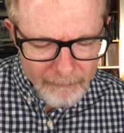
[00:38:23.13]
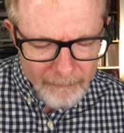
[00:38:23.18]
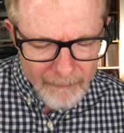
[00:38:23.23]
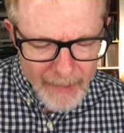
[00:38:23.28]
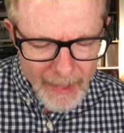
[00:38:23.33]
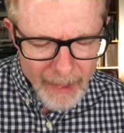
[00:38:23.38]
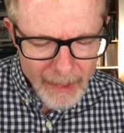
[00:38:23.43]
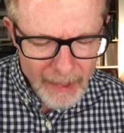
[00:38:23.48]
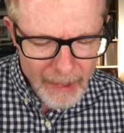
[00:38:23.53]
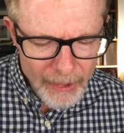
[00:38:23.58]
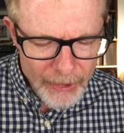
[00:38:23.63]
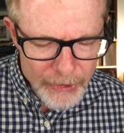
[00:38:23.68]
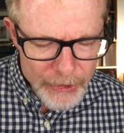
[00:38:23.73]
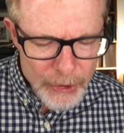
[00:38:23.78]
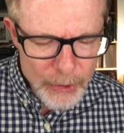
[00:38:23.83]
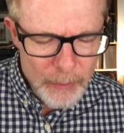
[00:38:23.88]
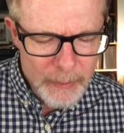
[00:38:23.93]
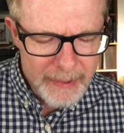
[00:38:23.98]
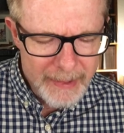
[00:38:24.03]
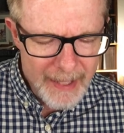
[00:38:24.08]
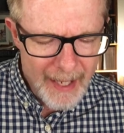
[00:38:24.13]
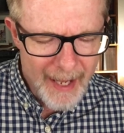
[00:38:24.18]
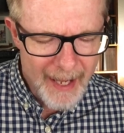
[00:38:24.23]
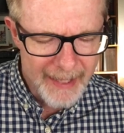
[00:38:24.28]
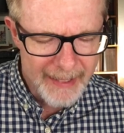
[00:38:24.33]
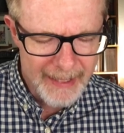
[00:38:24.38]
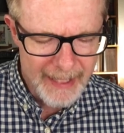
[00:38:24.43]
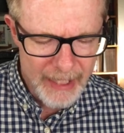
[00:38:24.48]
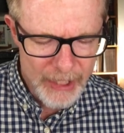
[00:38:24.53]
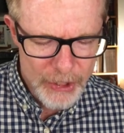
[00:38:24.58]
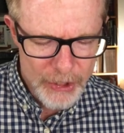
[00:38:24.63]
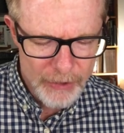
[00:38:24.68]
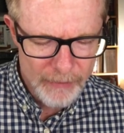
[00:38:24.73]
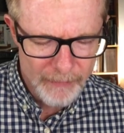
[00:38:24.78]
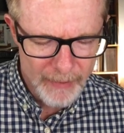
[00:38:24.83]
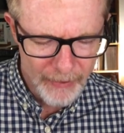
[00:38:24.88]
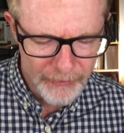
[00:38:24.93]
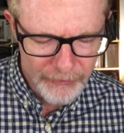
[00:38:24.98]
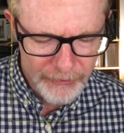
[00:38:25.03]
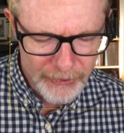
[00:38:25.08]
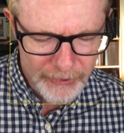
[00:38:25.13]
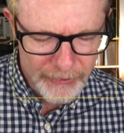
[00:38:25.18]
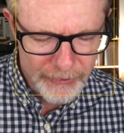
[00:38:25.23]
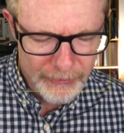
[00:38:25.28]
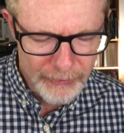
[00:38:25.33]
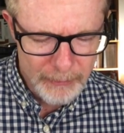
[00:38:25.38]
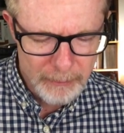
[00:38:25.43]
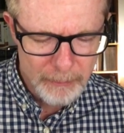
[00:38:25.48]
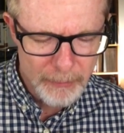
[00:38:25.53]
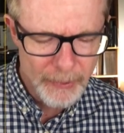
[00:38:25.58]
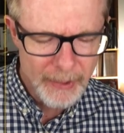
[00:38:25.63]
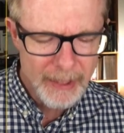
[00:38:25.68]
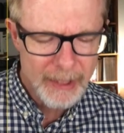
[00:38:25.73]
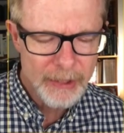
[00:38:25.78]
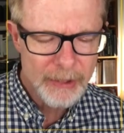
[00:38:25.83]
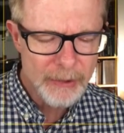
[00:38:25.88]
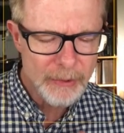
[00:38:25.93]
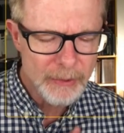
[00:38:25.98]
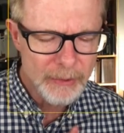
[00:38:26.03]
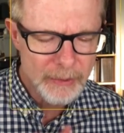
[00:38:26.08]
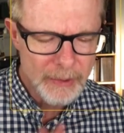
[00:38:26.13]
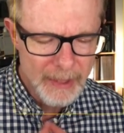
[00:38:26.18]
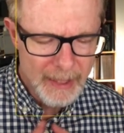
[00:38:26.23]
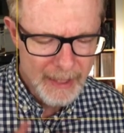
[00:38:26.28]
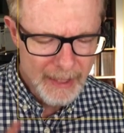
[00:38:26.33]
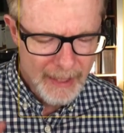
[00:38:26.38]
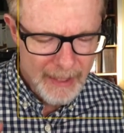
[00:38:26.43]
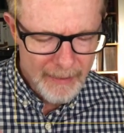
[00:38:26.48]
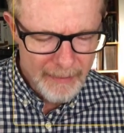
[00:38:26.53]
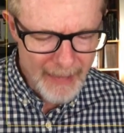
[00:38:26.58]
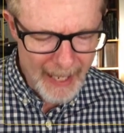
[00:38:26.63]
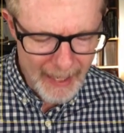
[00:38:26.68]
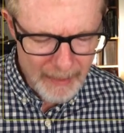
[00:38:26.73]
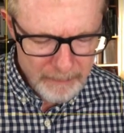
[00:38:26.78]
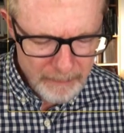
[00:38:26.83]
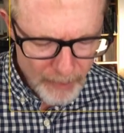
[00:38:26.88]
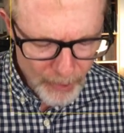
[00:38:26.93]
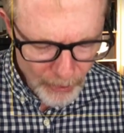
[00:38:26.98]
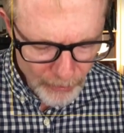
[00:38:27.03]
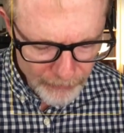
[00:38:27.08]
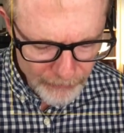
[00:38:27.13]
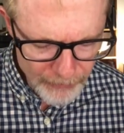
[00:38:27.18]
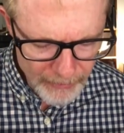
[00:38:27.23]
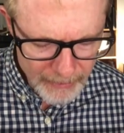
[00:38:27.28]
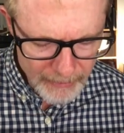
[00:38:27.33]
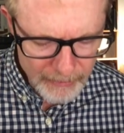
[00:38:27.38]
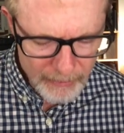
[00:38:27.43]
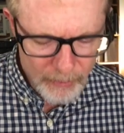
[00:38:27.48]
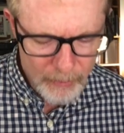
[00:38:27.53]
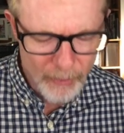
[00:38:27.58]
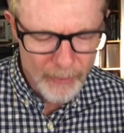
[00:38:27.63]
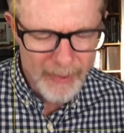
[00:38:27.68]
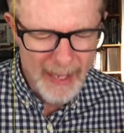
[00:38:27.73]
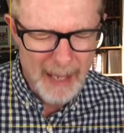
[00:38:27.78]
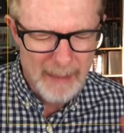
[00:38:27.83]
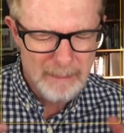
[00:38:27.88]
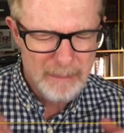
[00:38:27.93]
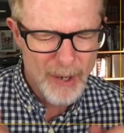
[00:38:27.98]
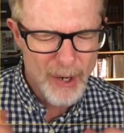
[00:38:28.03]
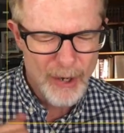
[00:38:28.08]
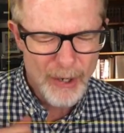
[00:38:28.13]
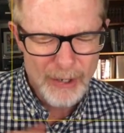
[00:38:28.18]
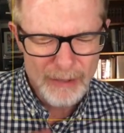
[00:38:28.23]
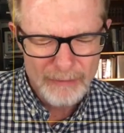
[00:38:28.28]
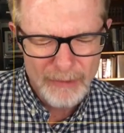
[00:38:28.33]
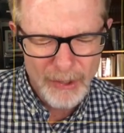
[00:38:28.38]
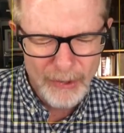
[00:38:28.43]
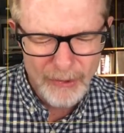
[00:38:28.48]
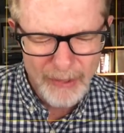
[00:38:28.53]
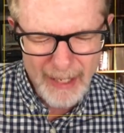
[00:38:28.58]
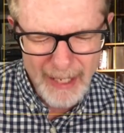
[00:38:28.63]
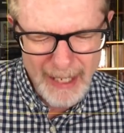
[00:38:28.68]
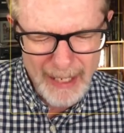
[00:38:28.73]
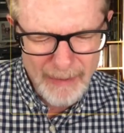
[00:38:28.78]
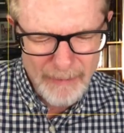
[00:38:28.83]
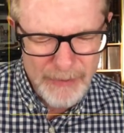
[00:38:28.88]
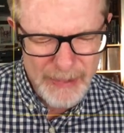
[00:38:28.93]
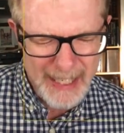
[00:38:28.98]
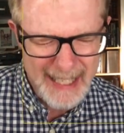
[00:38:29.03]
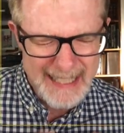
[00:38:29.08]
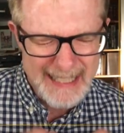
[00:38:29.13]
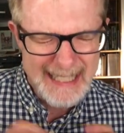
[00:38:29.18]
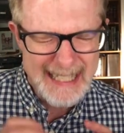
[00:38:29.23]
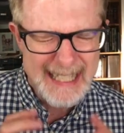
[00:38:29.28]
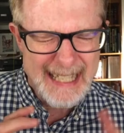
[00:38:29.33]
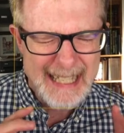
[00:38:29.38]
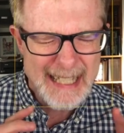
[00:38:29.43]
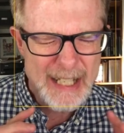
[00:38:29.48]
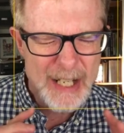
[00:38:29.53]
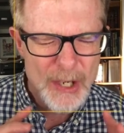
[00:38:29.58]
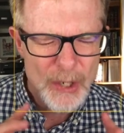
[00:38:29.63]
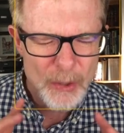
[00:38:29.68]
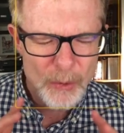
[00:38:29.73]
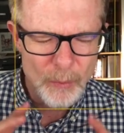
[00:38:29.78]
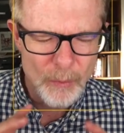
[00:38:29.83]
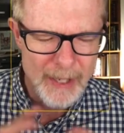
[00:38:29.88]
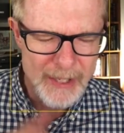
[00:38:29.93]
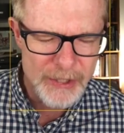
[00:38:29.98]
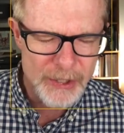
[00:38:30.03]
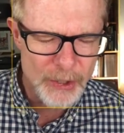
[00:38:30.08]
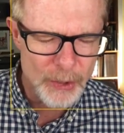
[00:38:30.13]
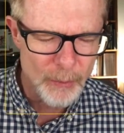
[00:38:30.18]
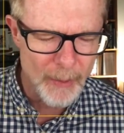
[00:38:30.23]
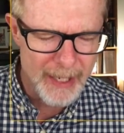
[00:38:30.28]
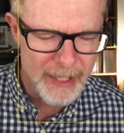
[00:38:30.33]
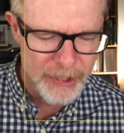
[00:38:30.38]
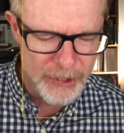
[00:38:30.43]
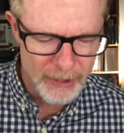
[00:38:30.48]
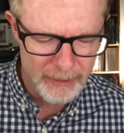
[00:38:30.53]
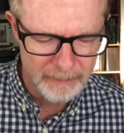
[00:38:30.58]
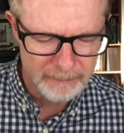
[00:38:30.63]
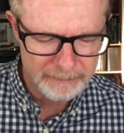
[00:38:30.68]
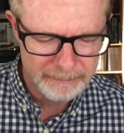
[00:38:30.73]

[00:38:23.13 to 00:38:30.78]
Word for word: uh, you would guide each of us to just bring you that person or that part of our lives that need restoration.